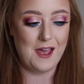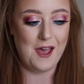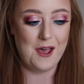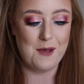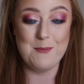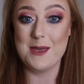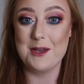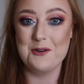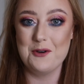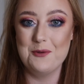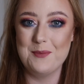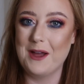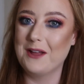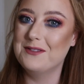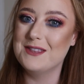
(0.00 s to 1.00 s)

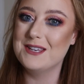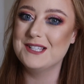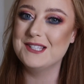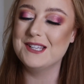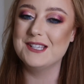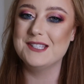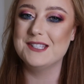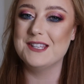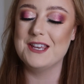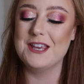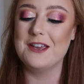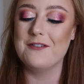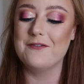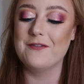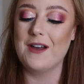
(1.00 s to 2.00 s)
makeup and this is
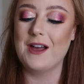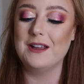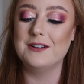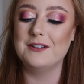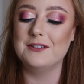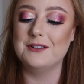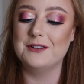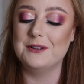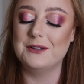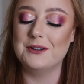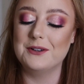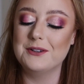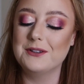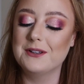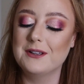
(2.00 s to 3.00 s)
the final
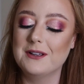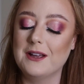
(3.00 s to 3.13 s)
look.